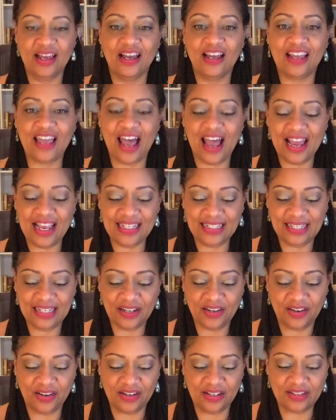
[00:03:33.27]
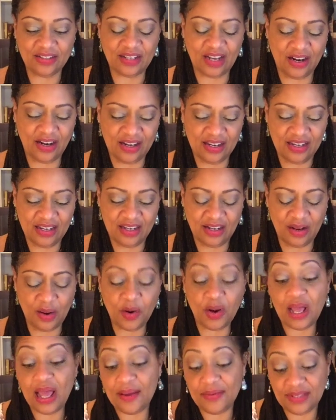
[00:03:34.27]
guys and girls.
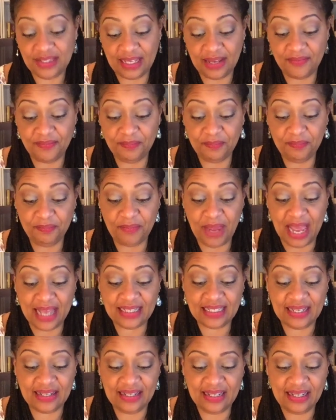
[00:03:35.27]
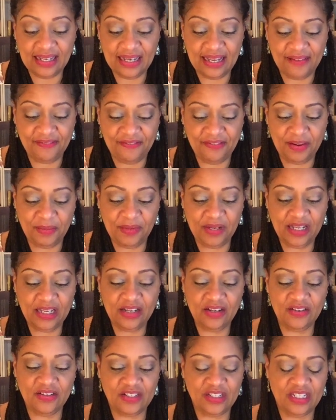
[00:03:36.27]
I would say masculine and feminine
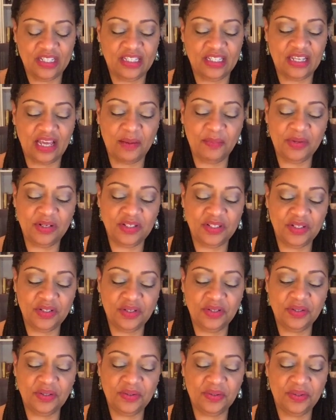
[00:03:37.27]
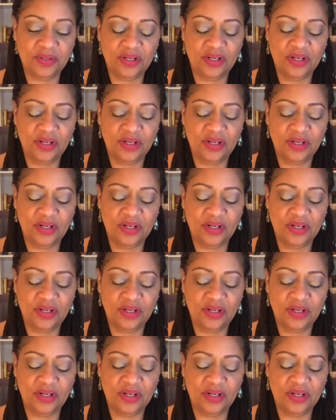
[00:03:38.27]
energy. So I'm going to do